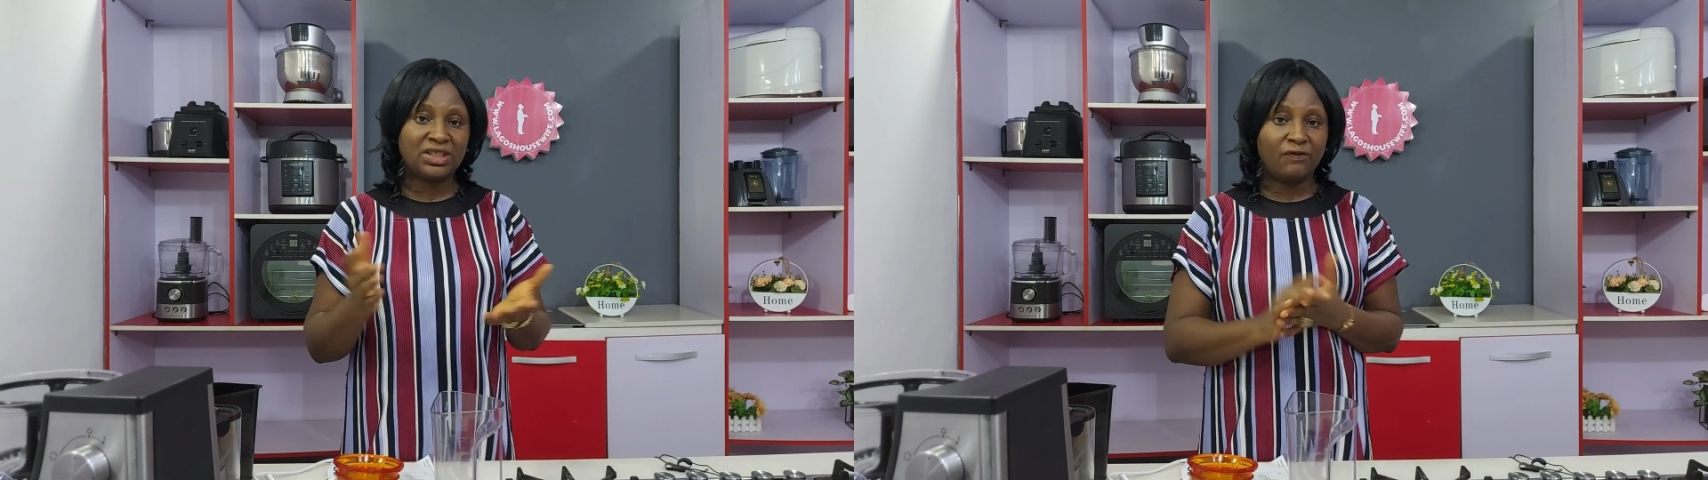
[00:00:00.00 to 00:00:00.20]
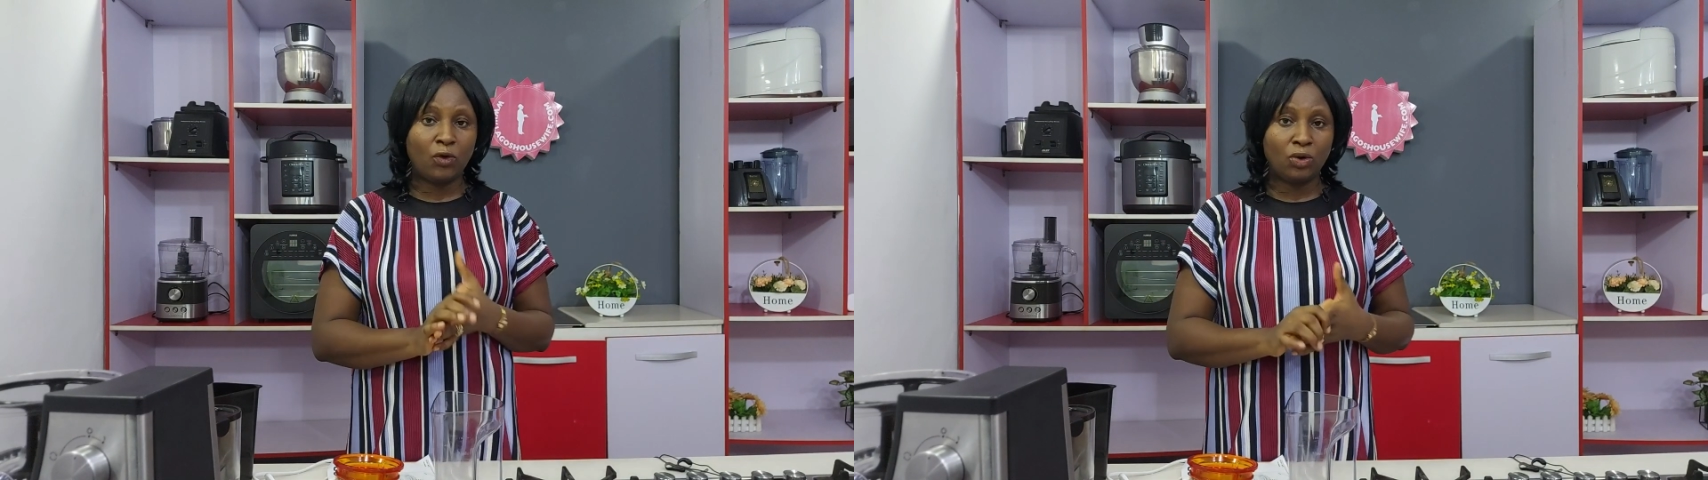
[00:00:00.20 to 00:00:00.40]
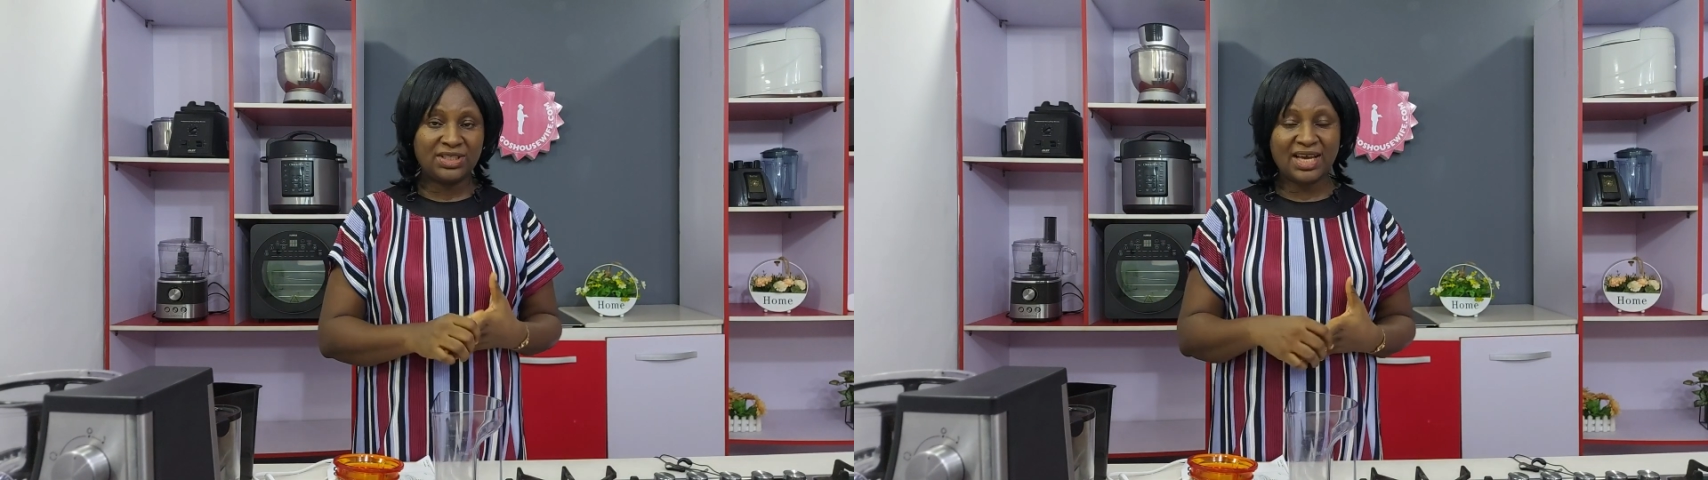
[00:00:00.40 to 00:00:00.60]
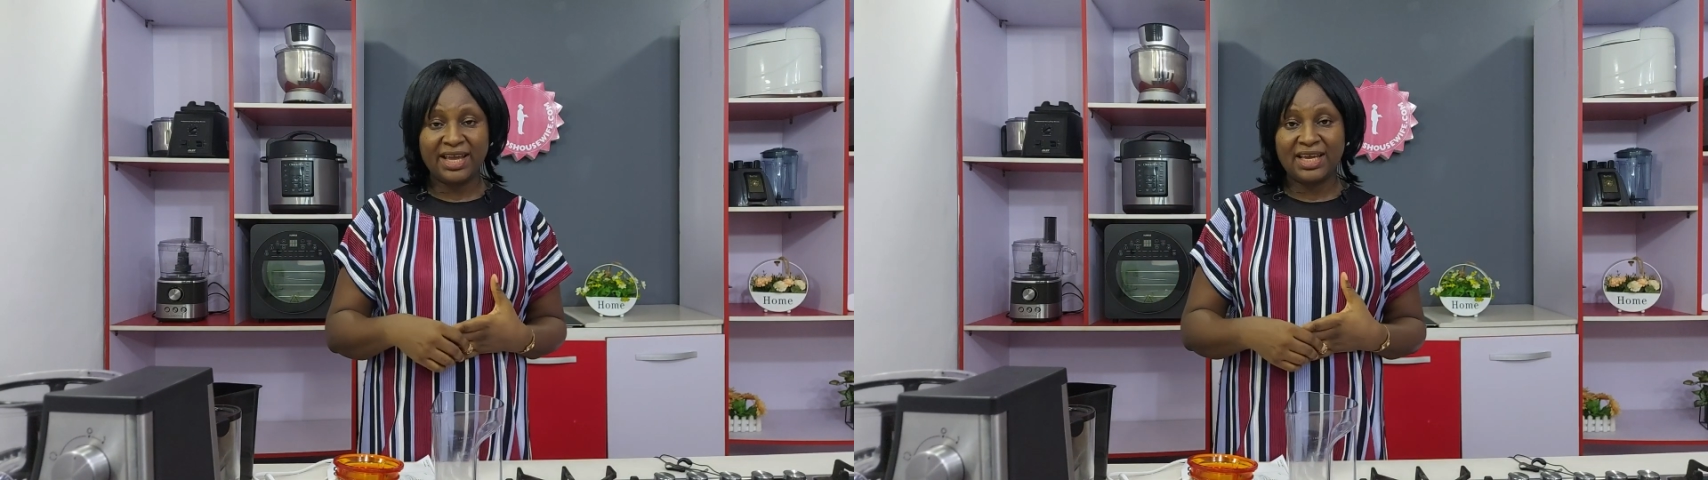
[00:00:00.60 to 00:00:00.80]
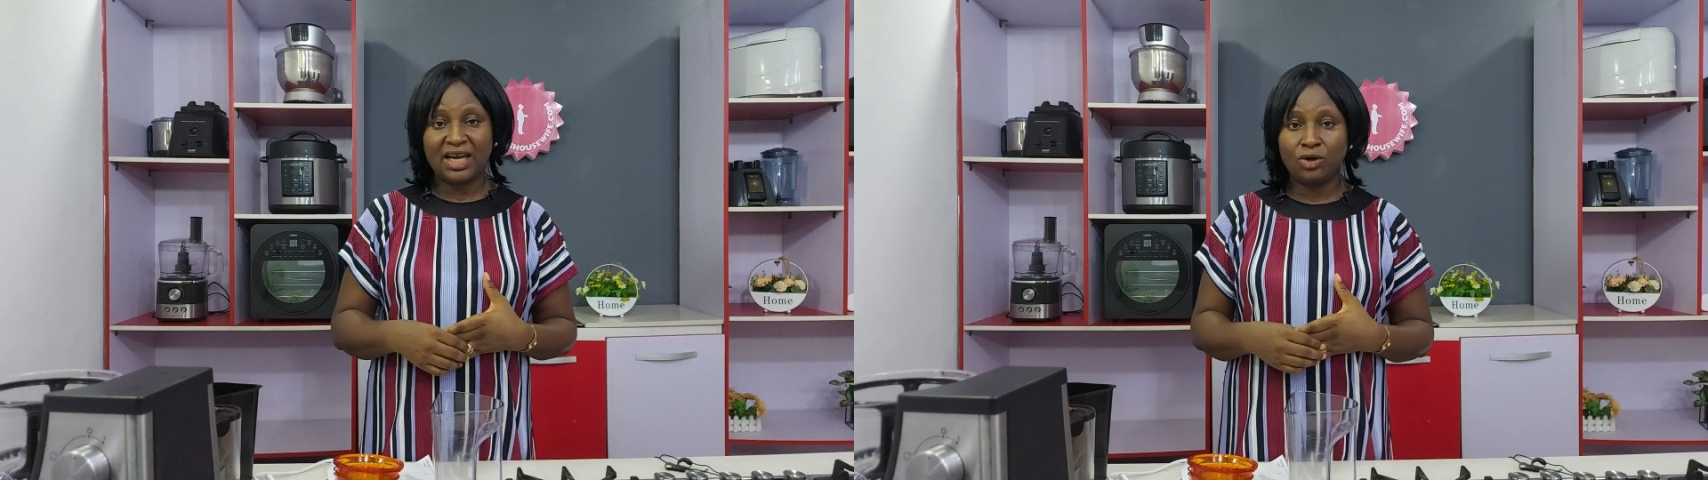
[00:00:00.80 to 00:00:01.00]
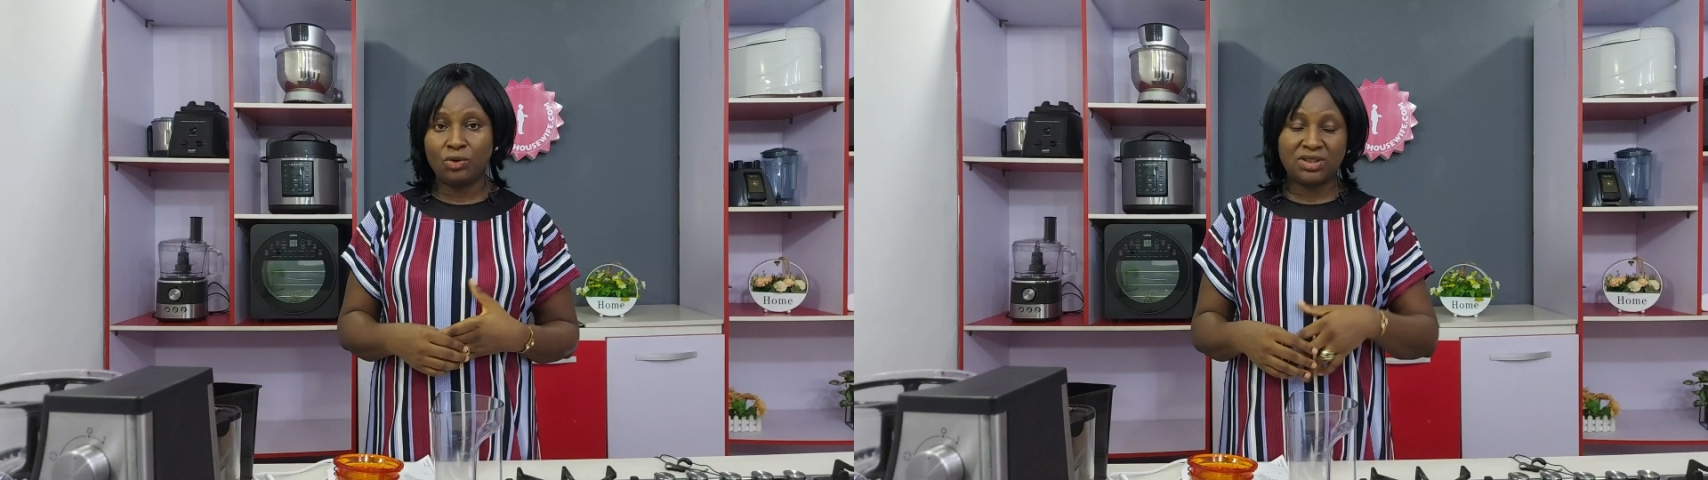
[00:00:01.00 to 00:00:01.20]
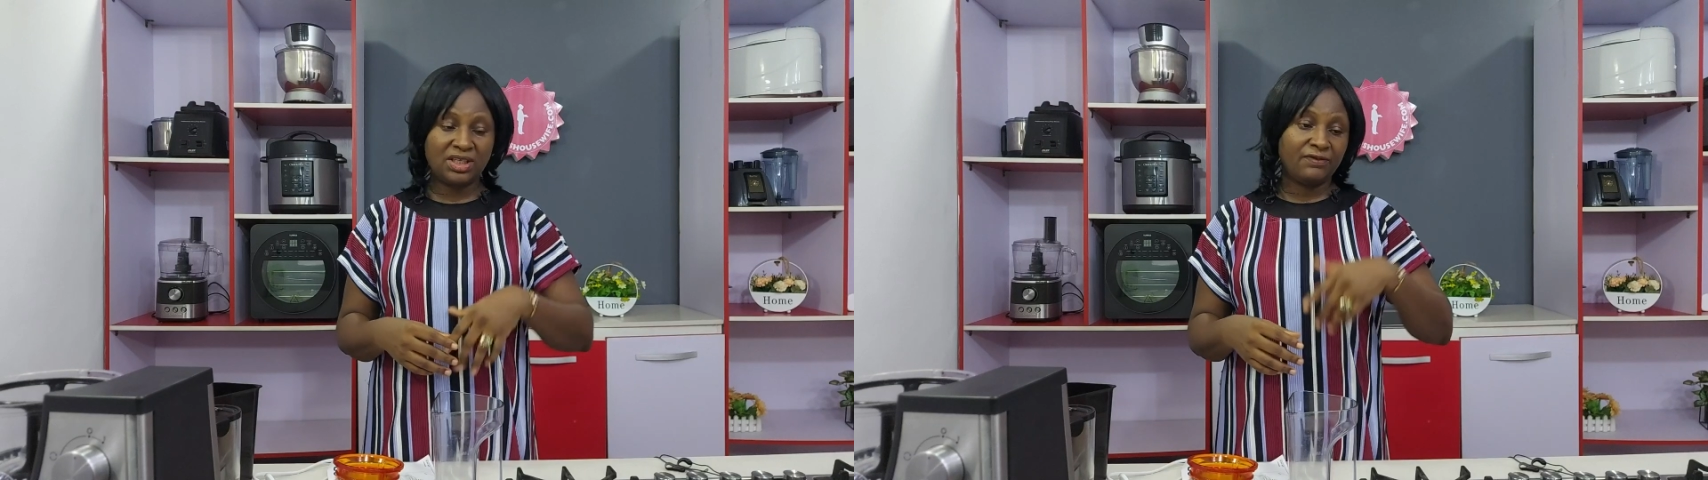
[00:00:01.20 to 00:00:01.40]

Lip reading: it for tiger nut.